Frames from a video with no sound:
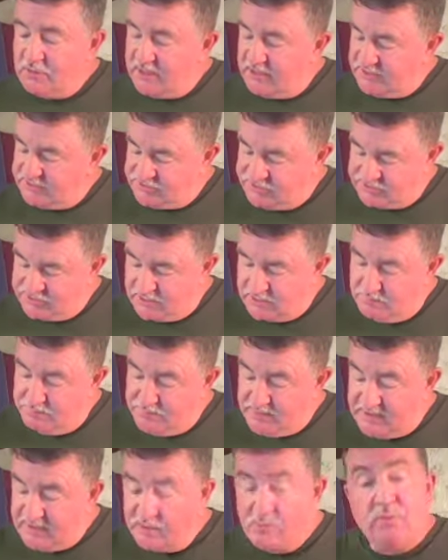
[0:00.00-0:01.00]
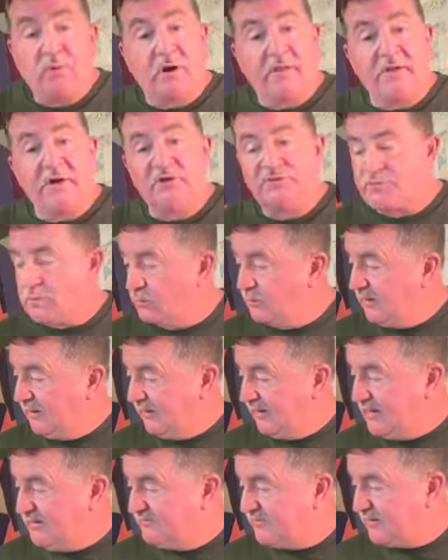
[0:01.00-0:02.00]
and it's just going to be one of those where we
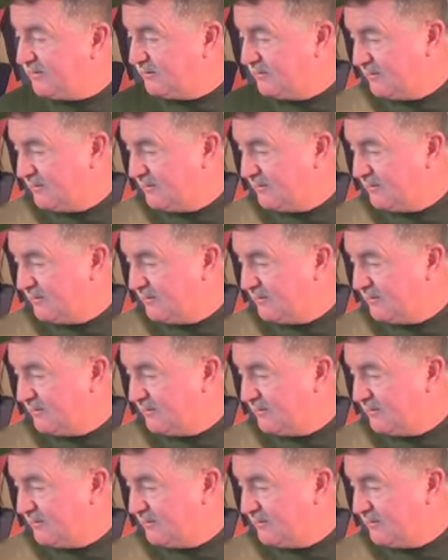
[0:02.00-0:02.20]
leave it